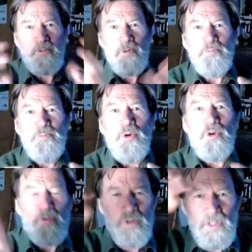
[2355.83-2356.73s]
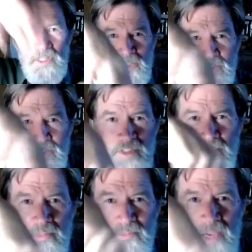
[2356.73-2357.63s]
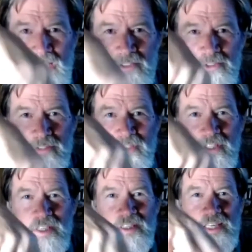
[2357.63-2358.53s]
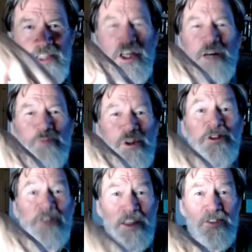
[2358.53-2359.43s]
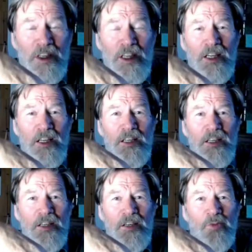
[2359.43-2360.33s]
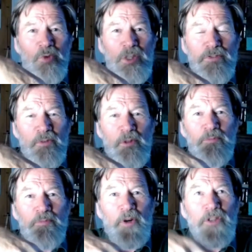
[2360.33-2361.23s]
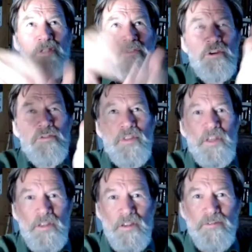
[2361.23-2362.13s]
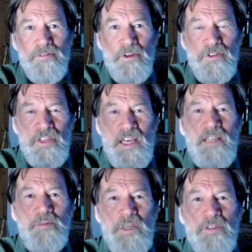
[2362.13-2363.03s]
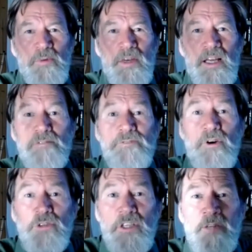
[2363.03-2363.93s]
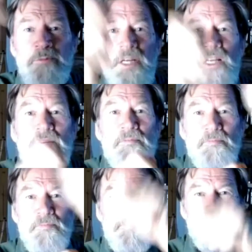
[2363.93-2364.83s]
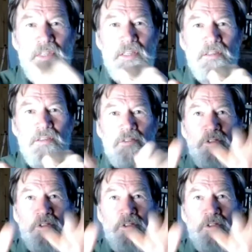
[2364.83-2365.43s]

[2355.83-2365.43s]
a ball into which they make a sort of like a giant bird's nest, which from the point of view of the forest canopy is a bit like folding an umbrella. So